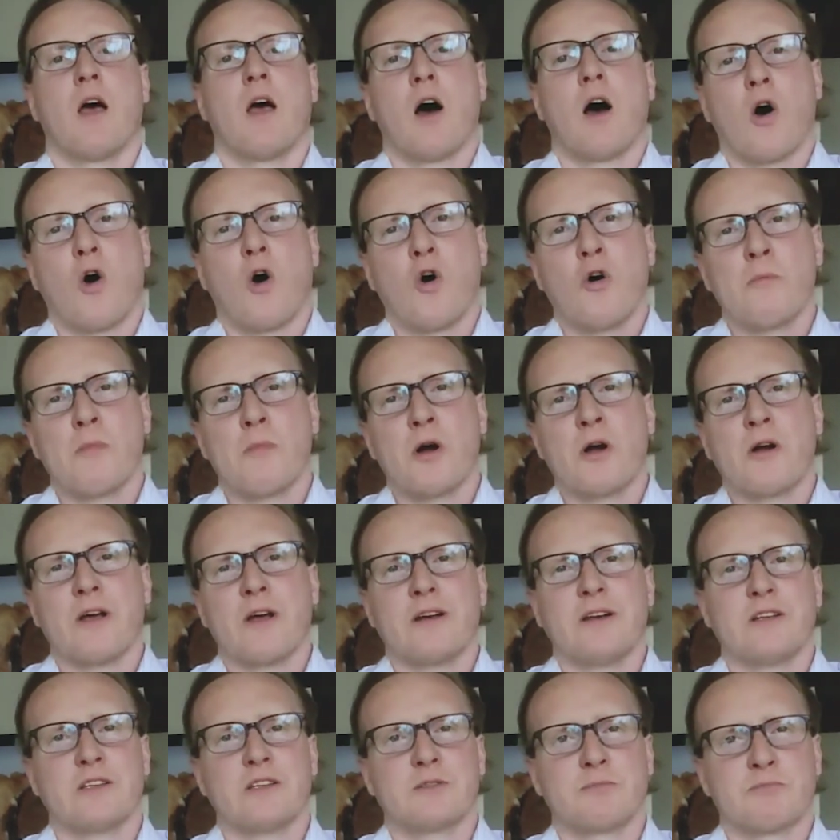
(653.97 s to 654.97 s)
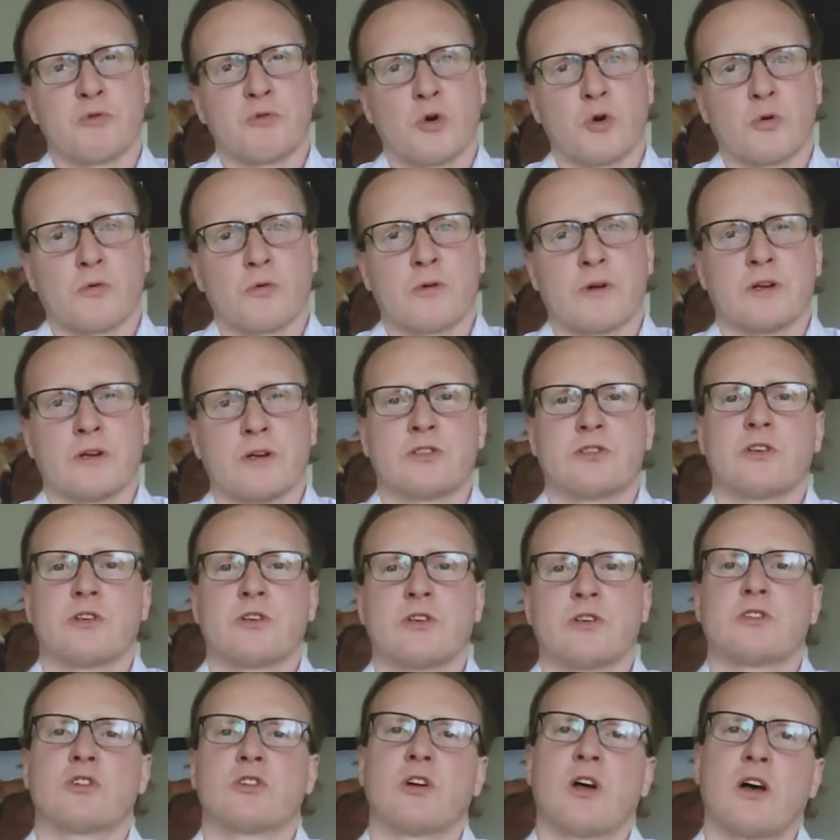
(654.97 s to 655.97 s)
Omar and his brokerage
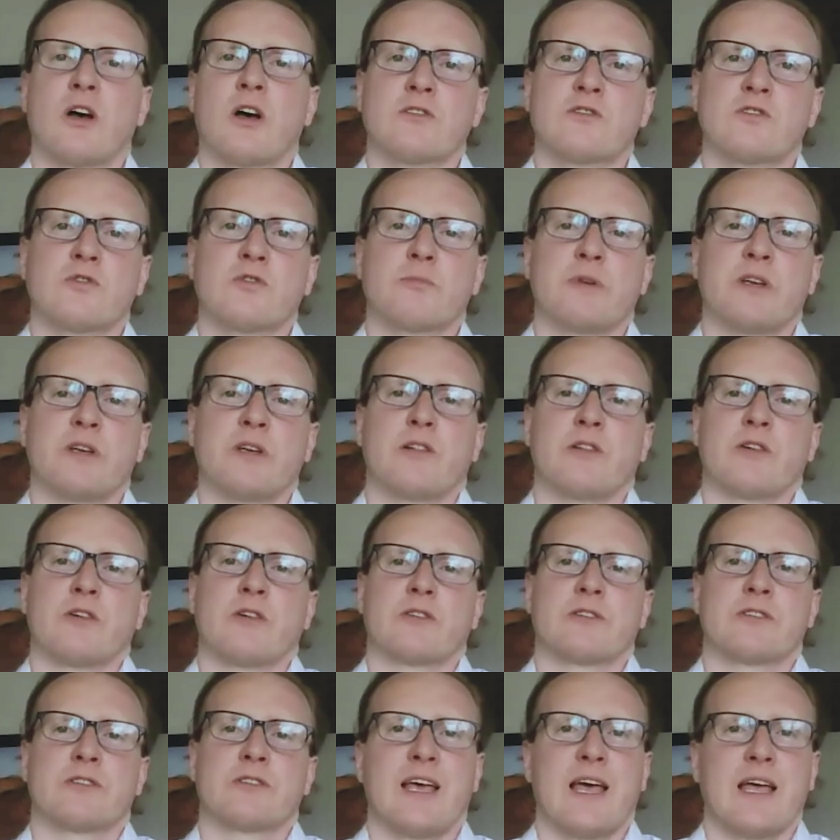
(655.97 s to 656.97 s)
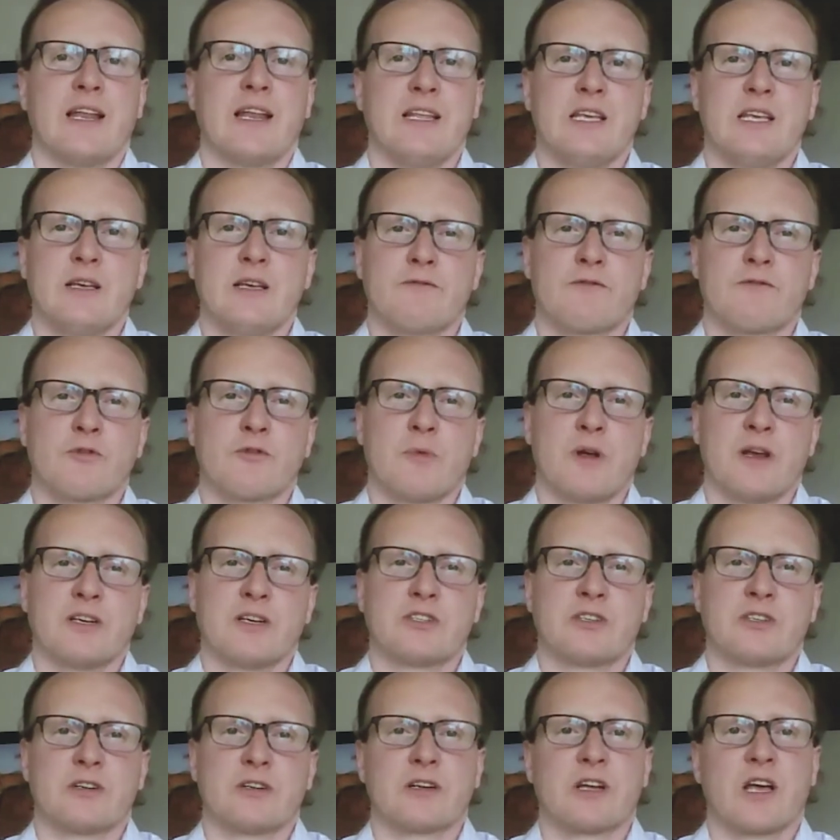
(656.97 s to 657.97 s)
should also be alert to any
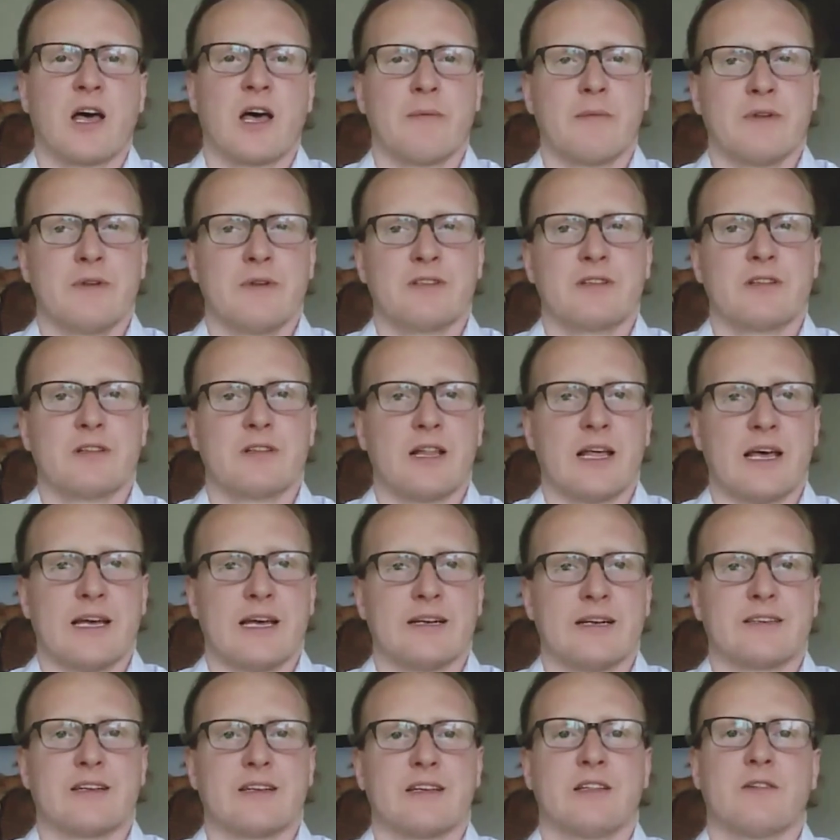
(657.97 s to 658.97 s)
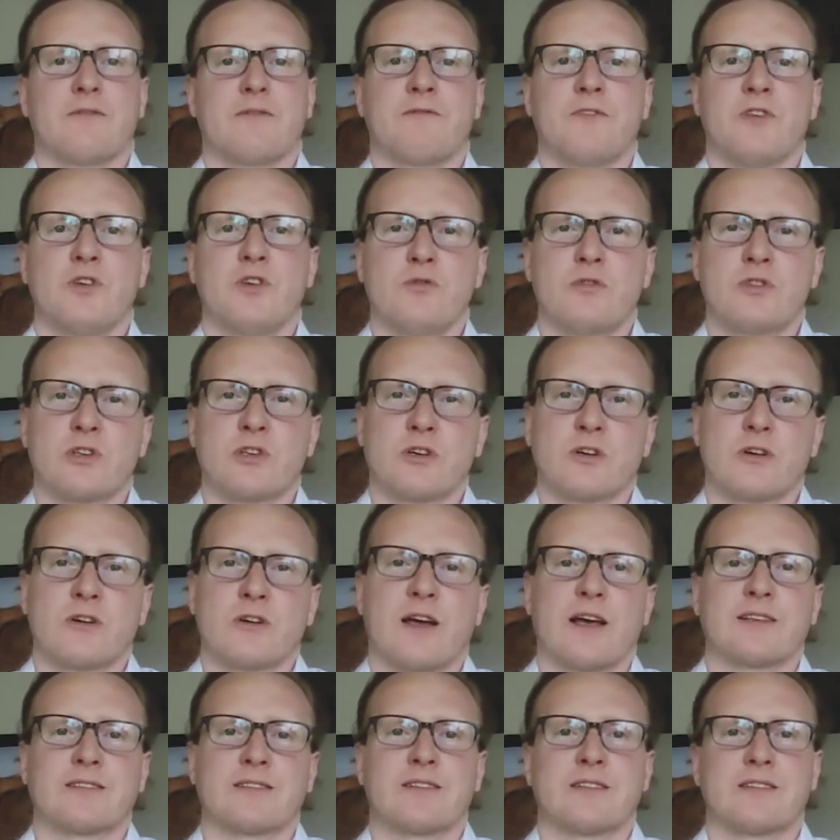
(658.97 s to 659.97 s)
information coming to light in the future,
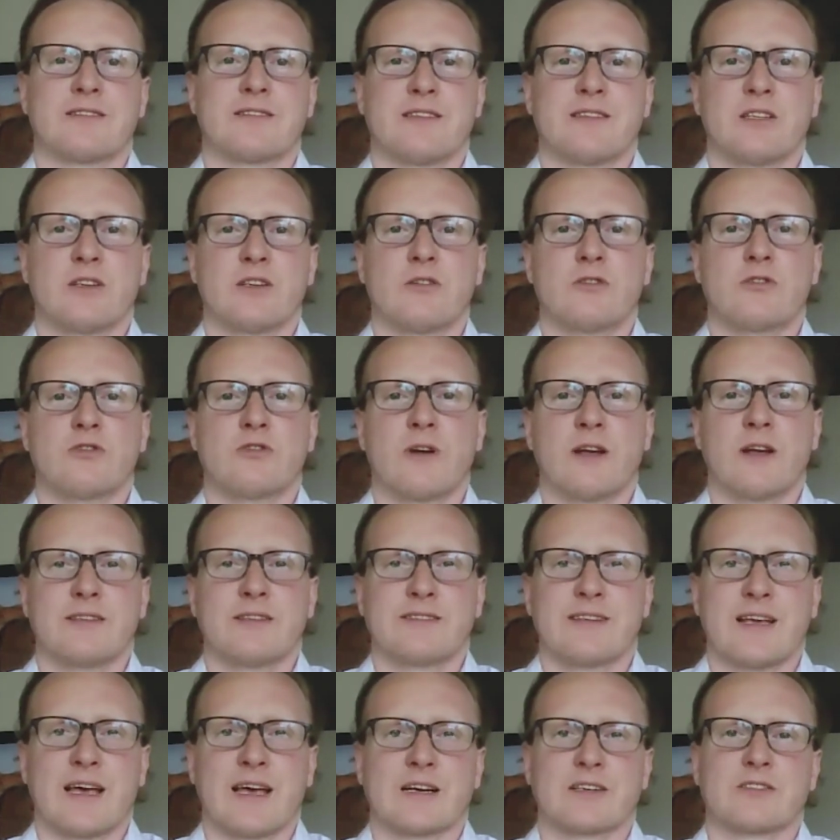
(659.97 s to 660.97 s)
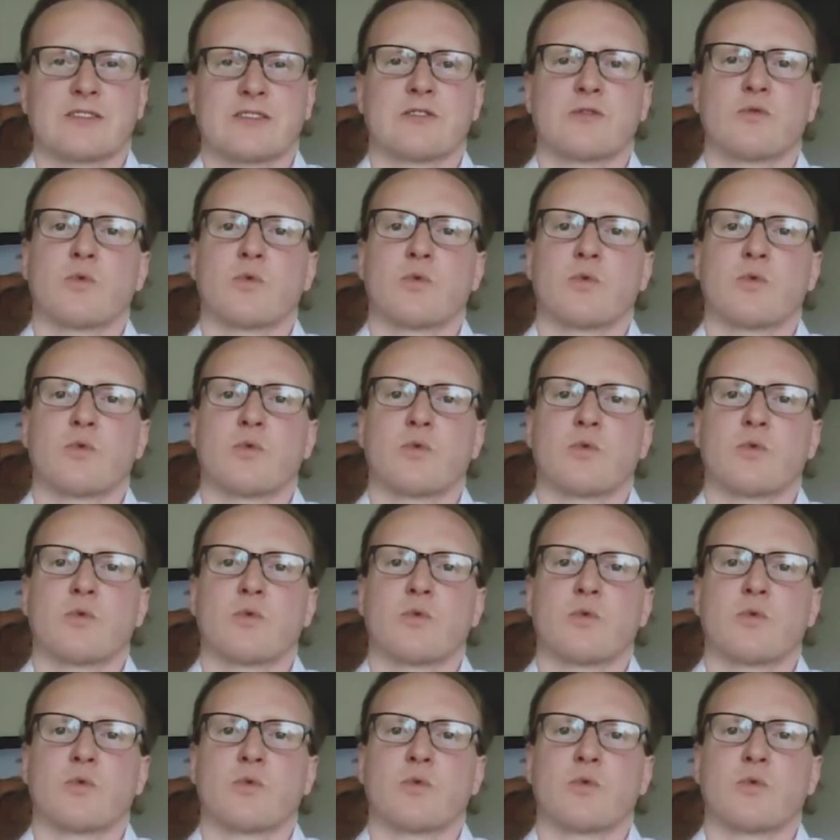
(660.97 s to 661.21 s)
as the single transaction